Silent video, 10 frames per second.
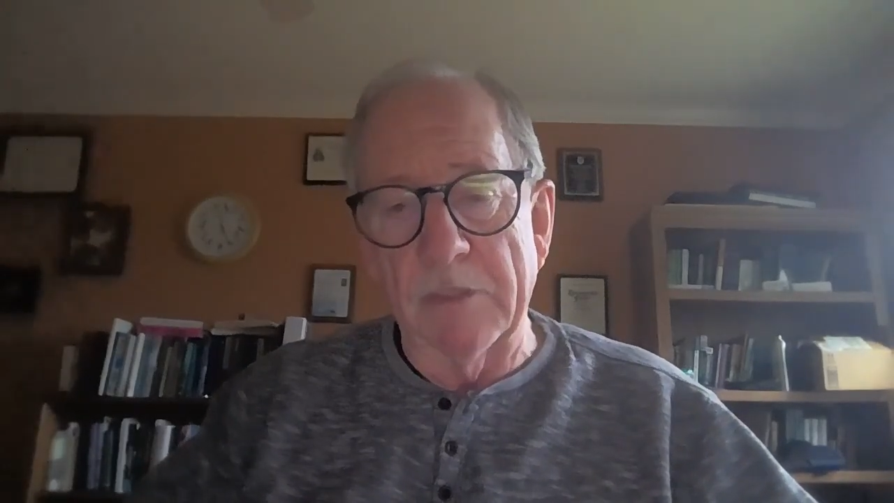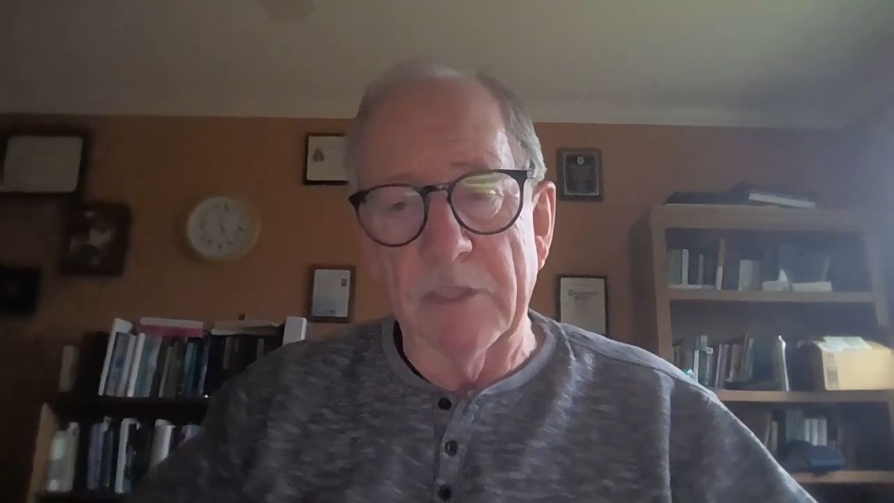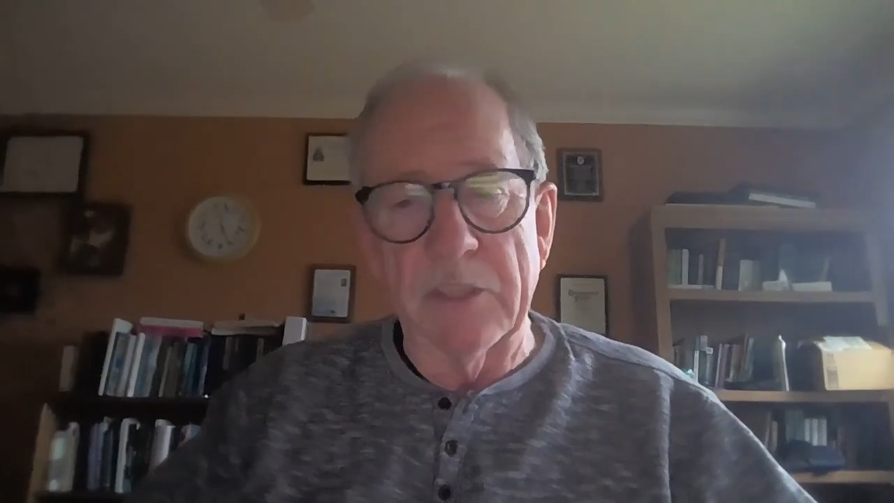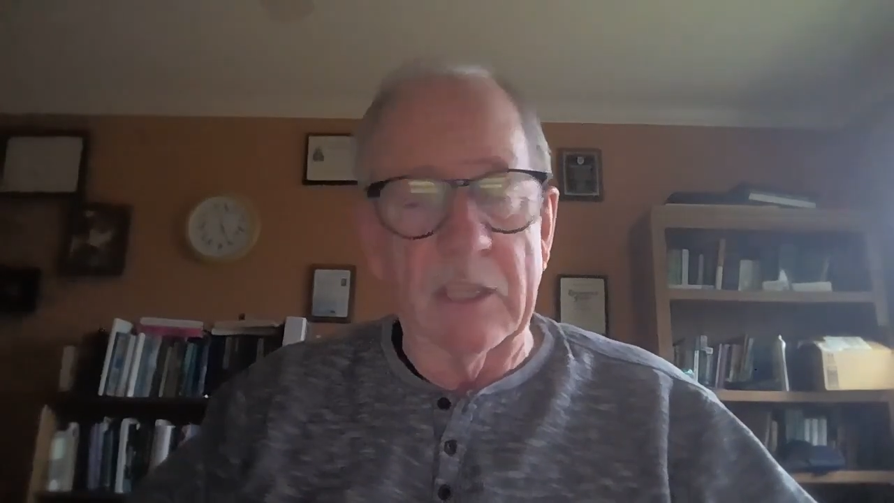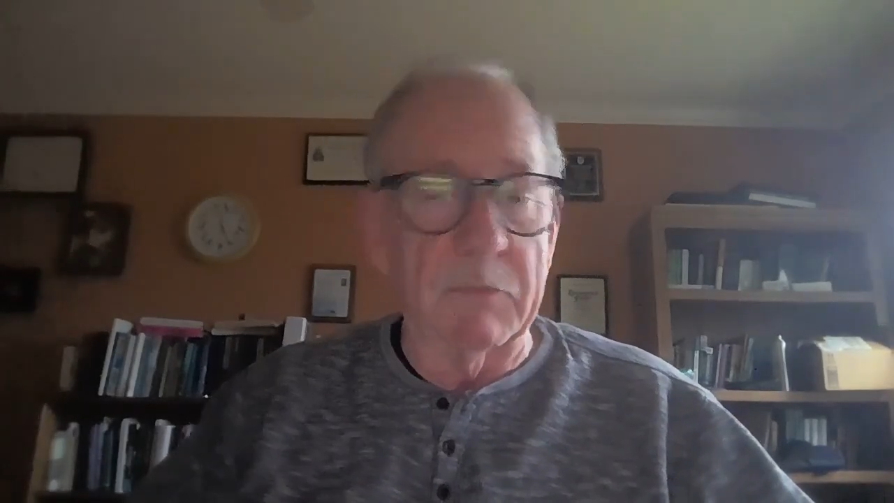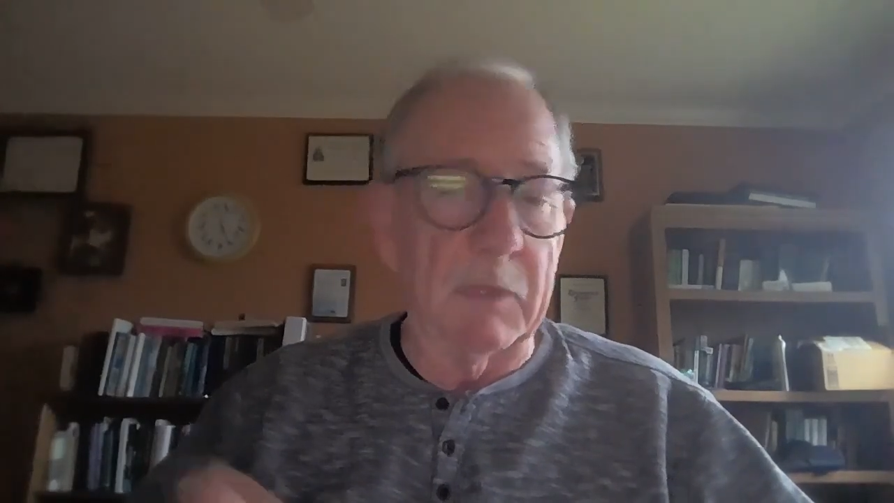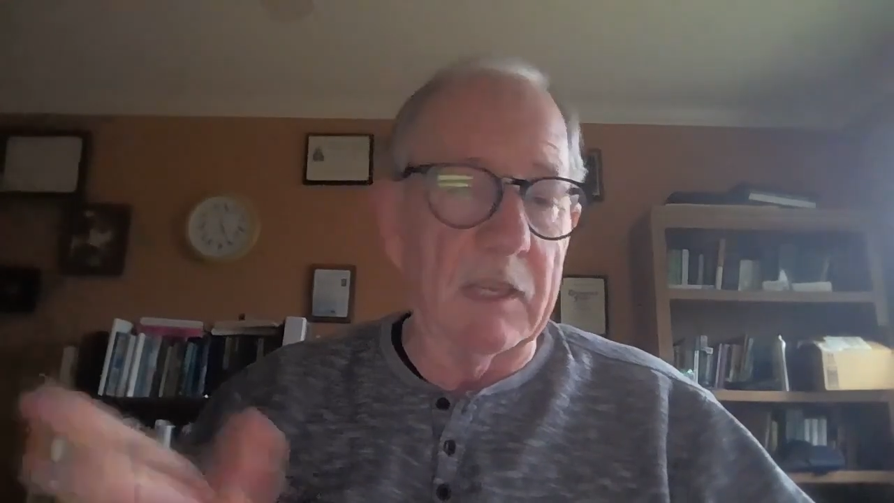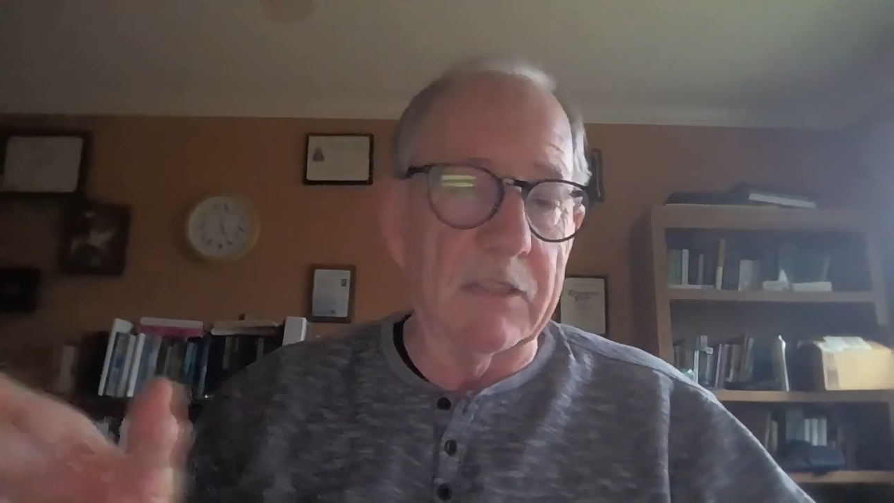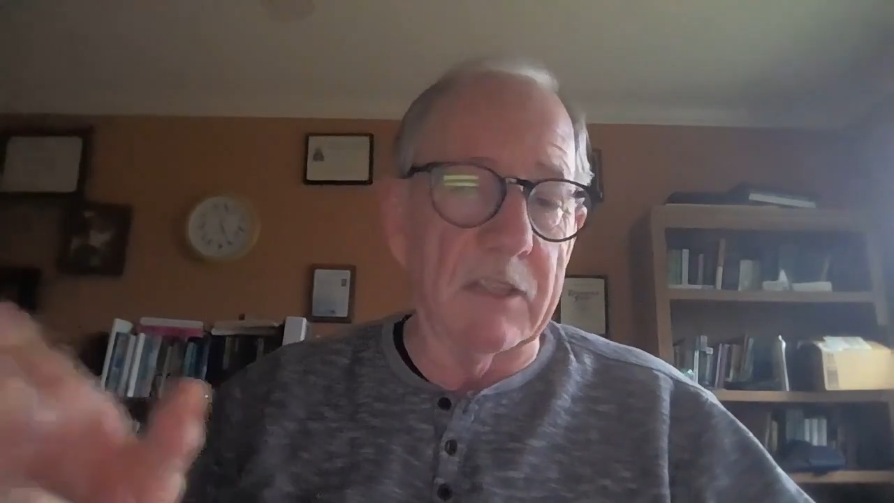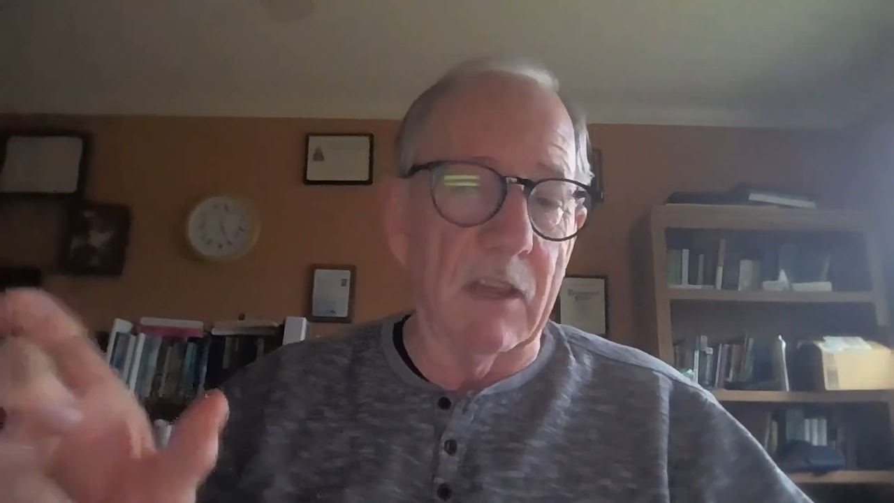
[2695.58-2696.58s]
these things
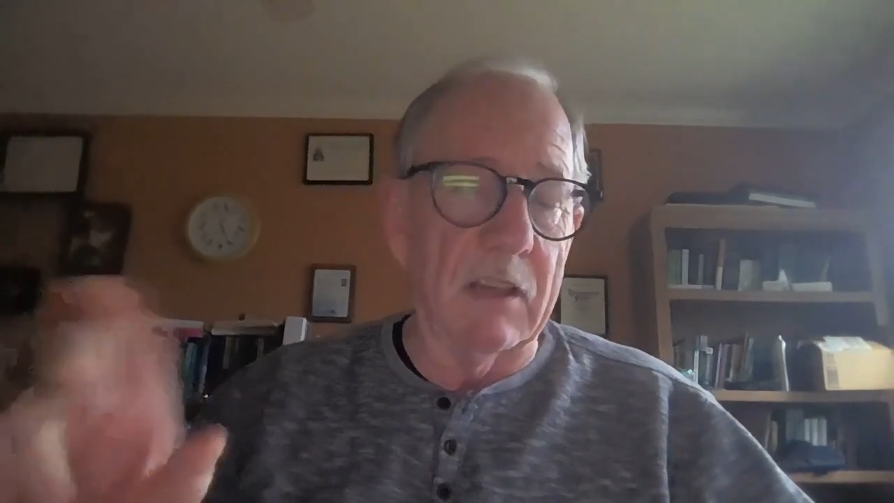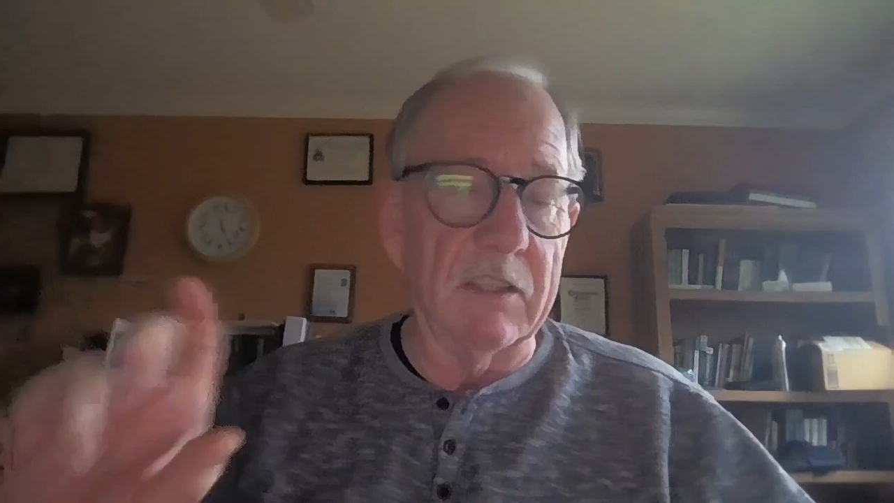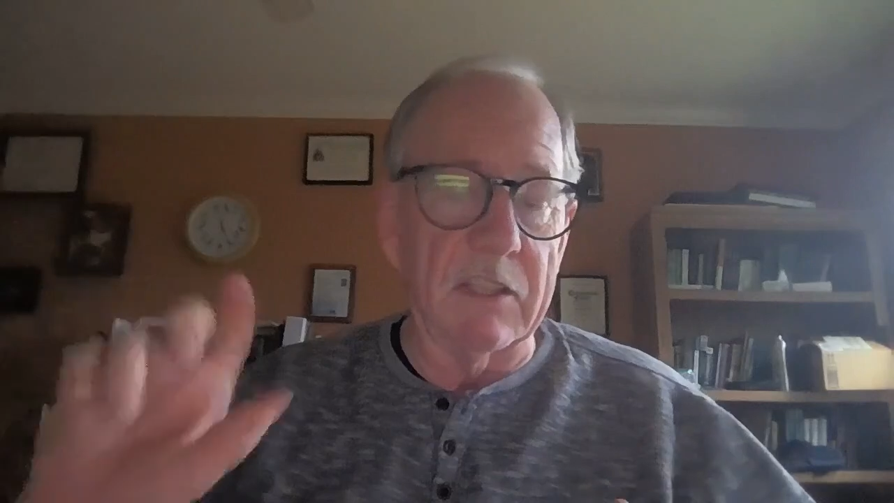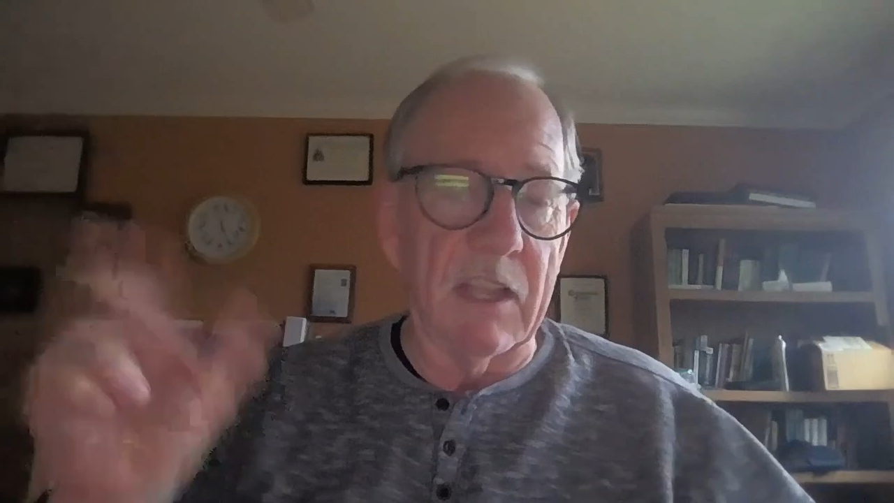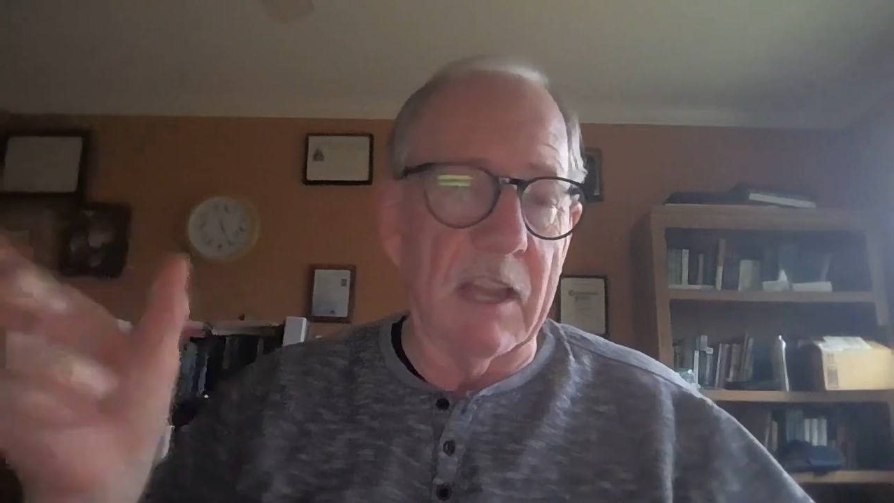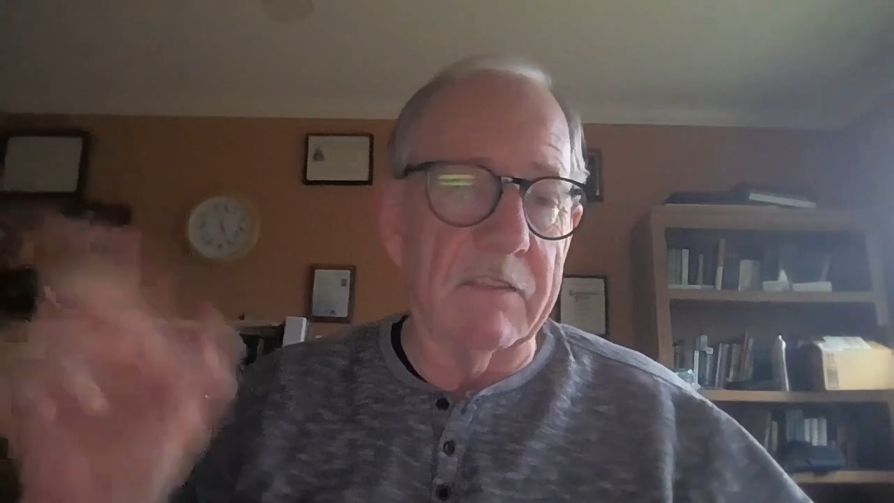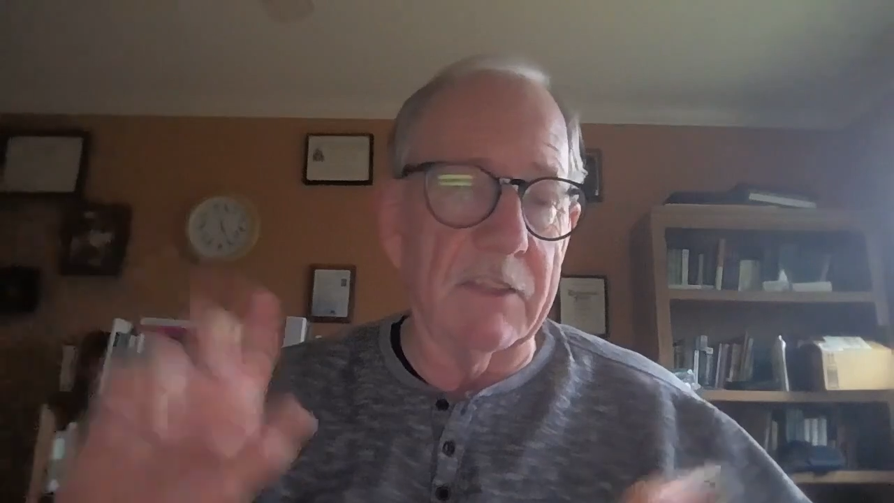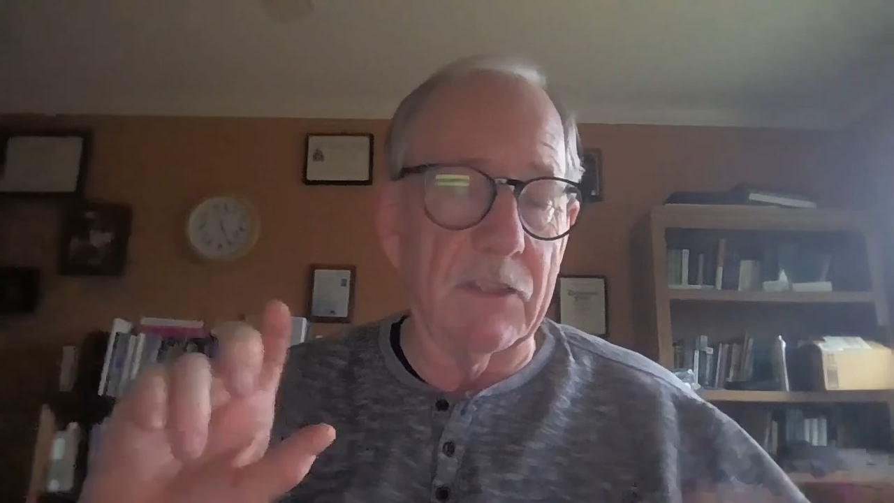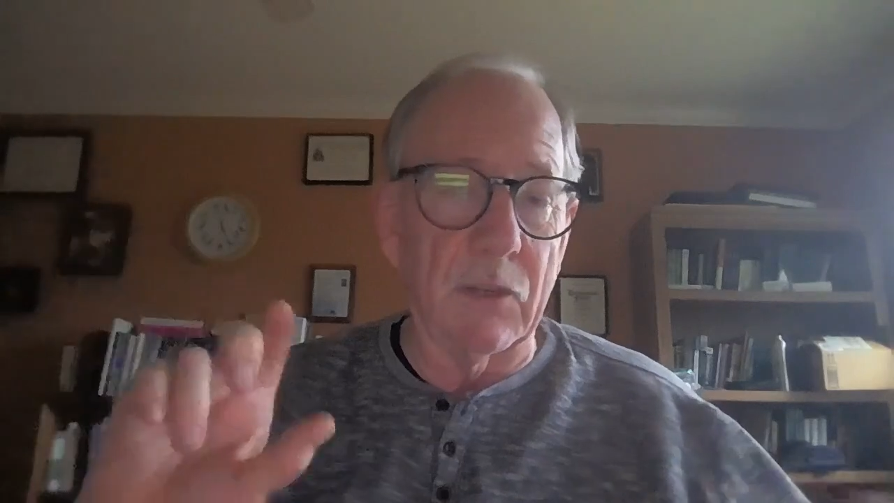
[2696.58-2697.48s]
because the longest lived and